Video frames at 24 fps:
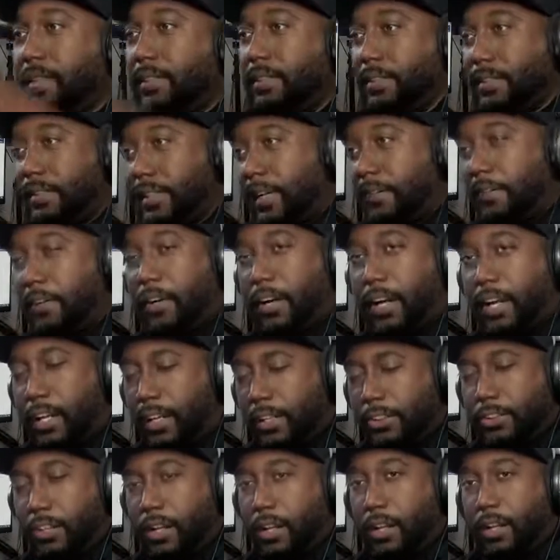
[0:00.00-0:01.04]
$700 or
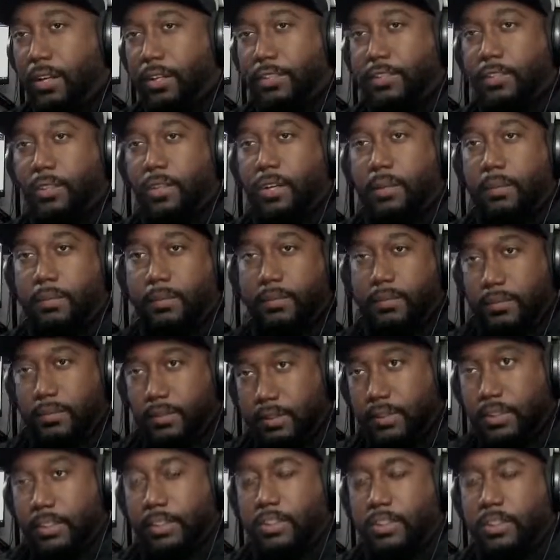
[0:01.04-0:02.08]
$800 on a
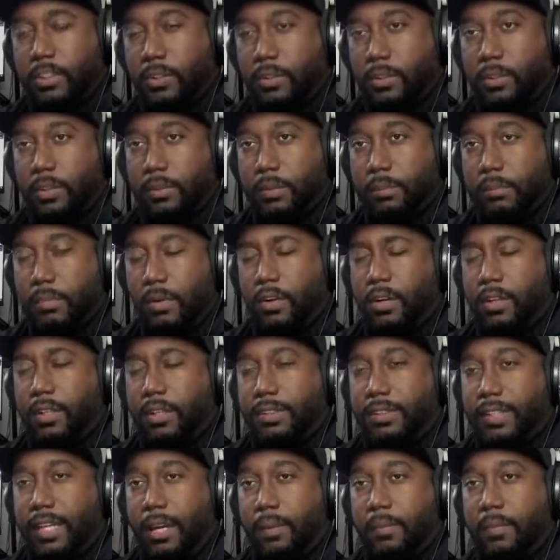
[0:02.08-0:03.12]
digital
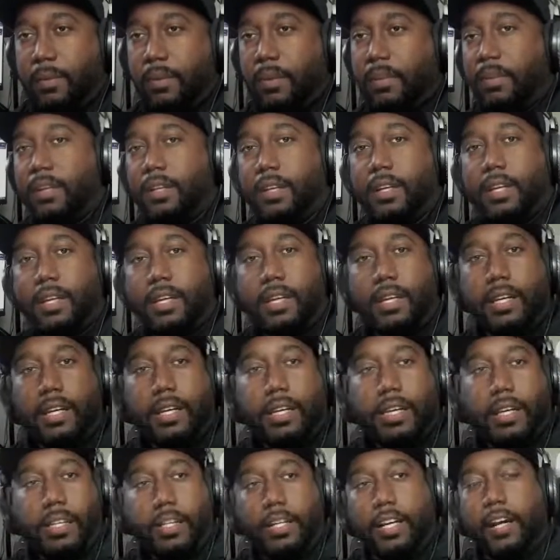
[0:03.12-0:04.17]
mirrorless camera.
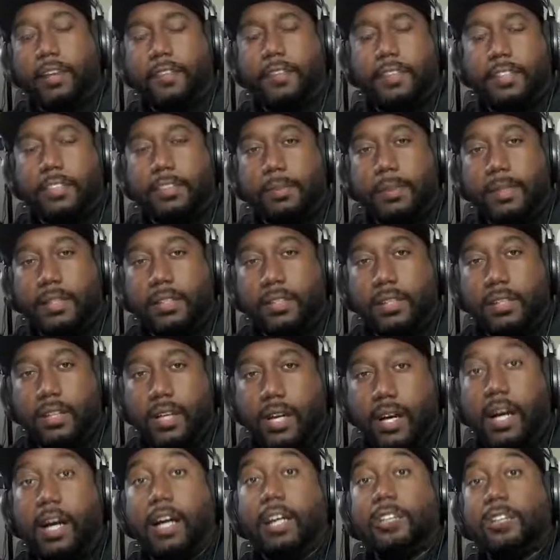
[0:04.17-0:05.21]
You're not having to spend
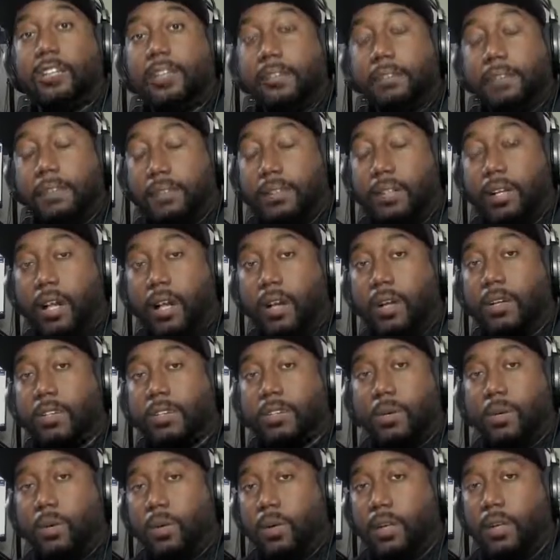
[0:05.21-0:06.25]
$150
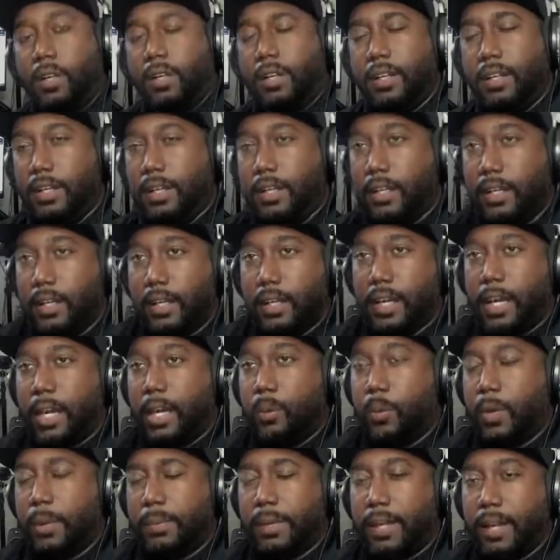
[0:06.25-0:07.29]
on a
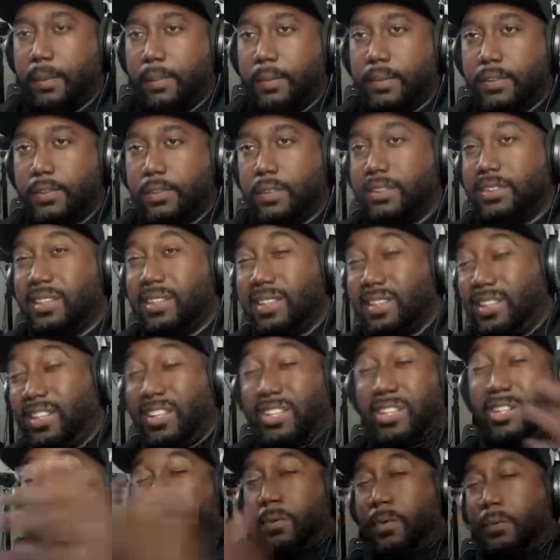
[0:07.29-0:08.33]
web camera. So it's a
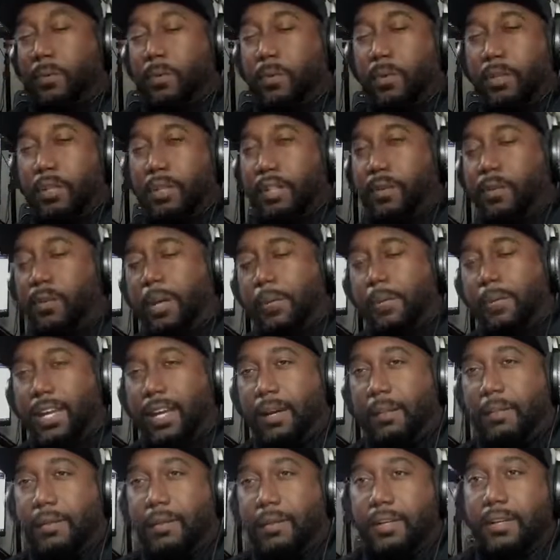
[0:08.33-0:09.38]
little bit more than a web
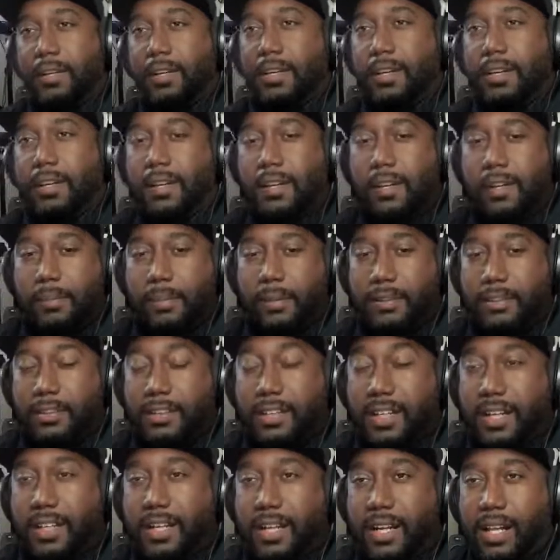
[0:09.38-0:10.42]
camera, but you're
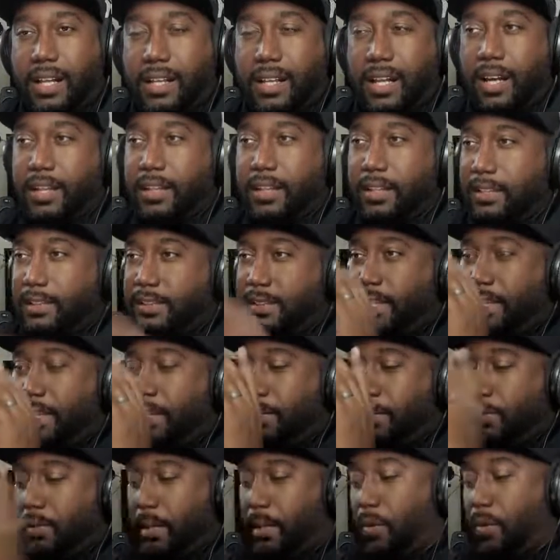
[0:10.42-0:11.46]
getting a lot of the
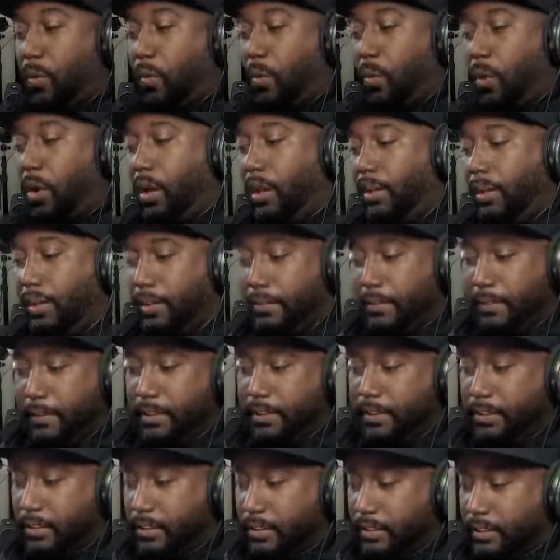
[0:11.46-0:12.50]
same like quality
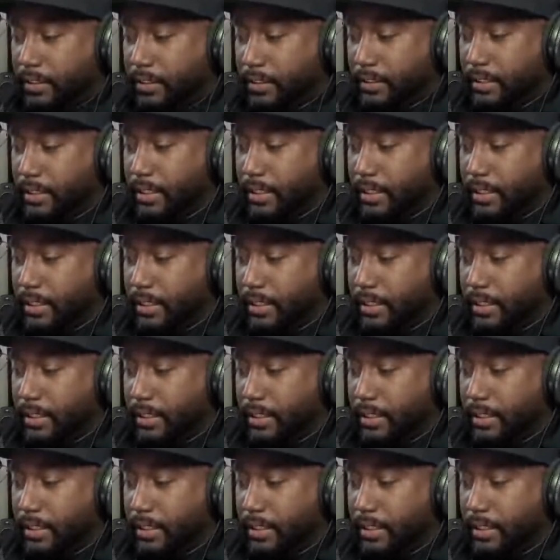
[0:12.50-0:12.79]
features,